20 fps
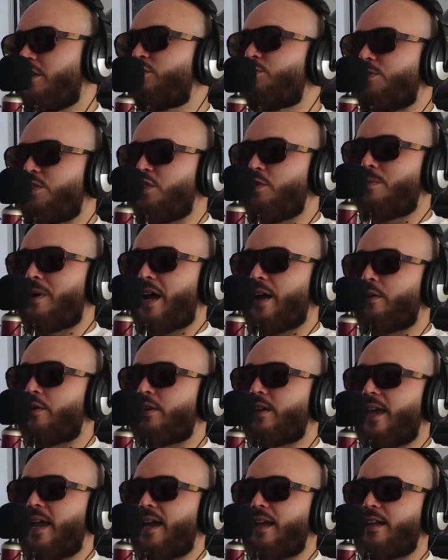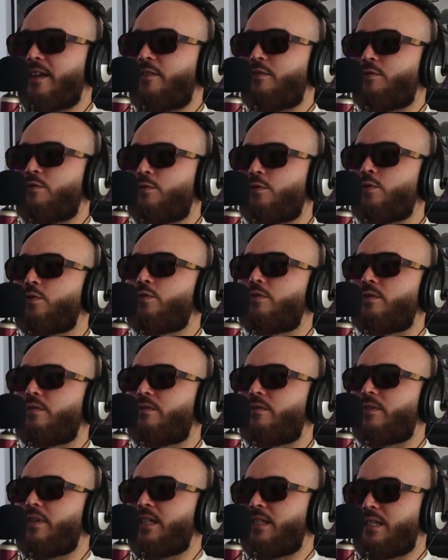notice when you buy organic fruit,
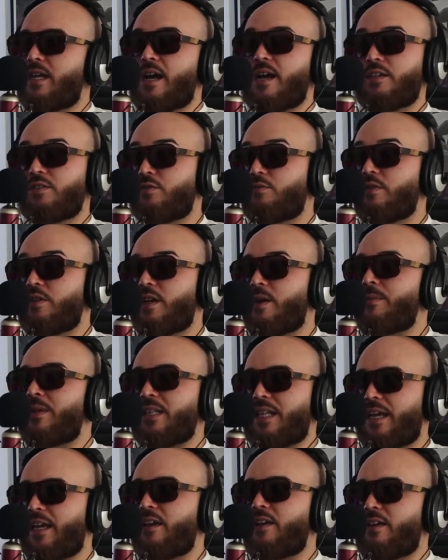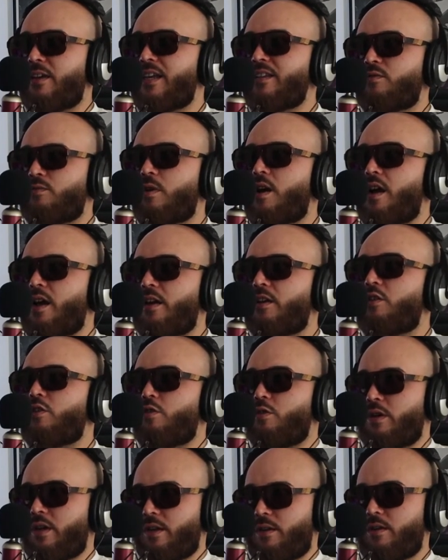it dies quick. I mean, like it gets right.
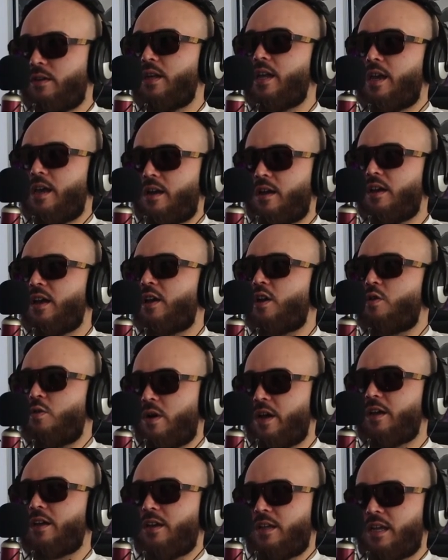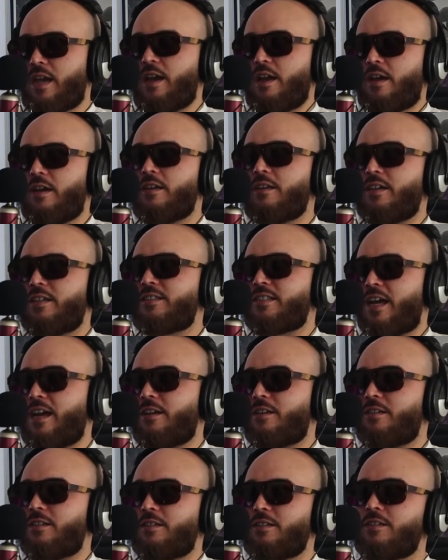rotten quick. Yeah, that's what quick. I mean. Yeah, like,
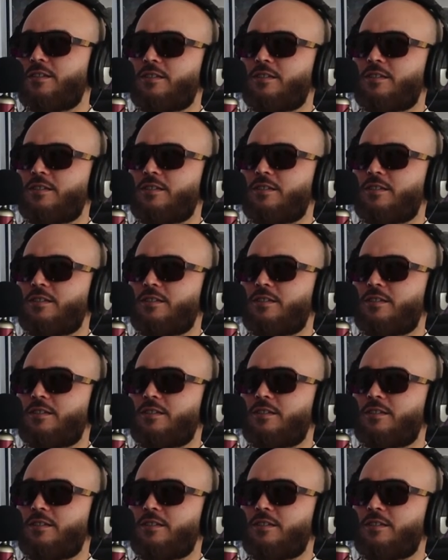exactly.